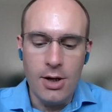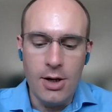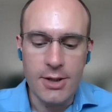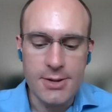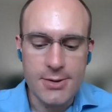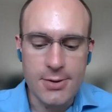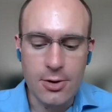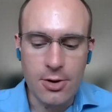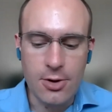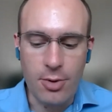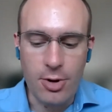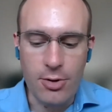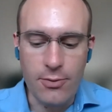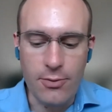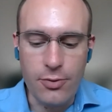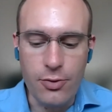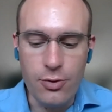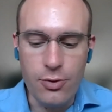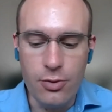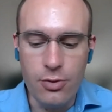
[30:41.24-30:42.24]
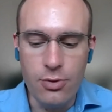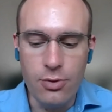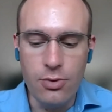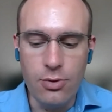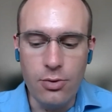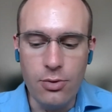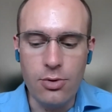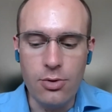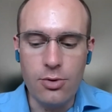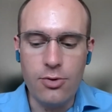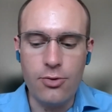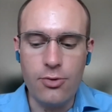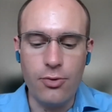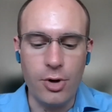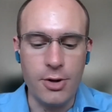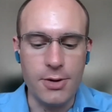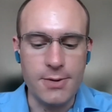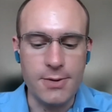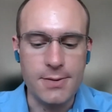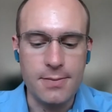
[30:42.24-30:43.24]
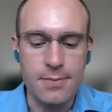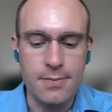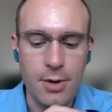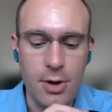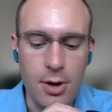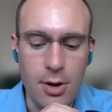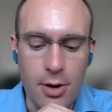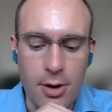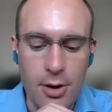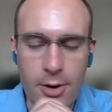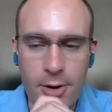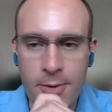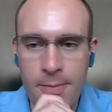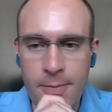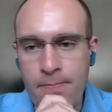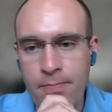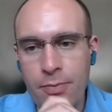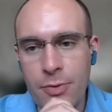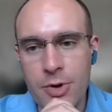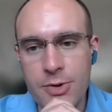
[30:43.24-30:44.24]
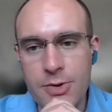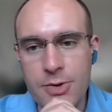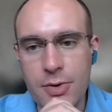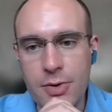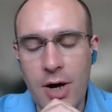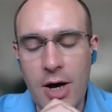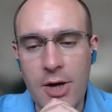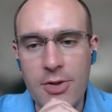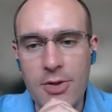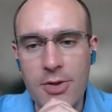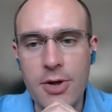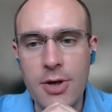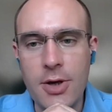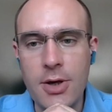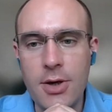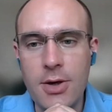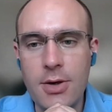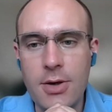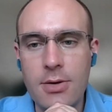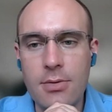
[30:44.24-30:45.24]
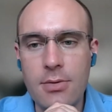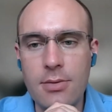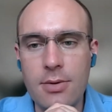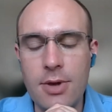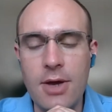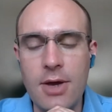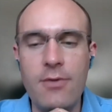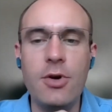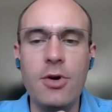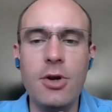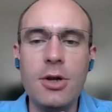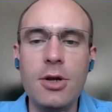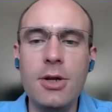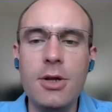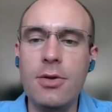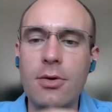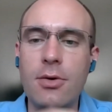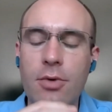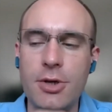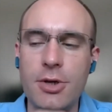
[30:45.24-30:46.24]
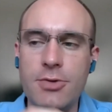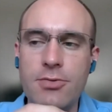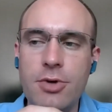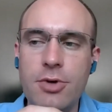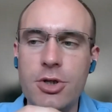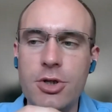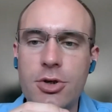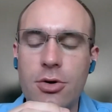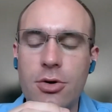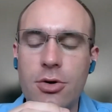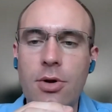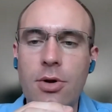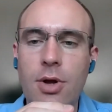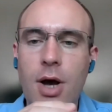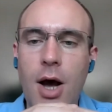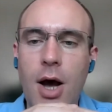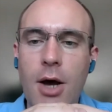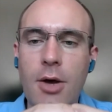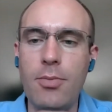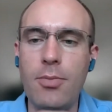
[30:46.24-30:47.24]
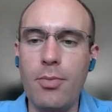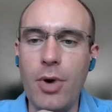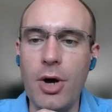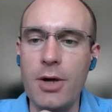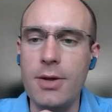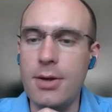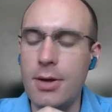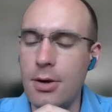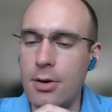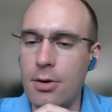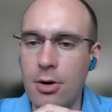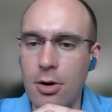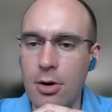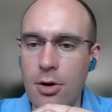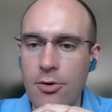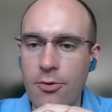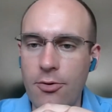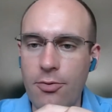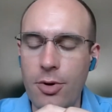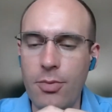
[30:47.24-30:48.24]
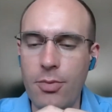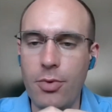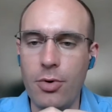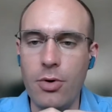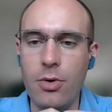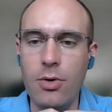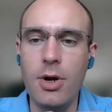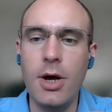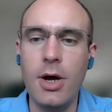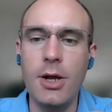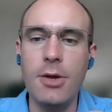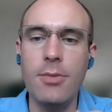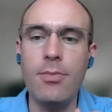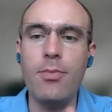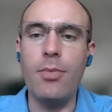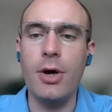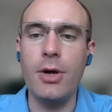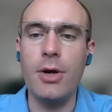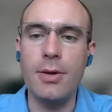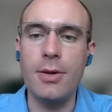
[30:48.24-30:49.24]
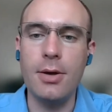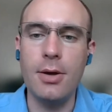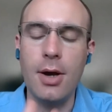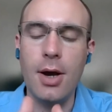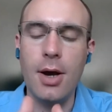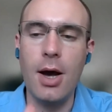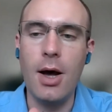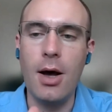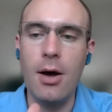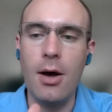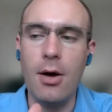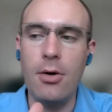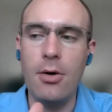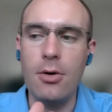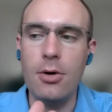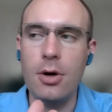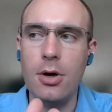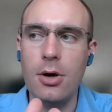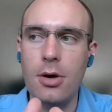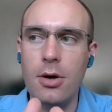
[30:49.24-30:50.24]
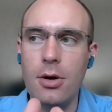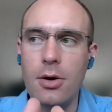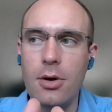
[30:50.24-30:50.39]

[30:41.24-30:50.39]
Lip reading: Let's talk about a few trends. So I think definitely the restrictions are impacting a lot of people and impacting how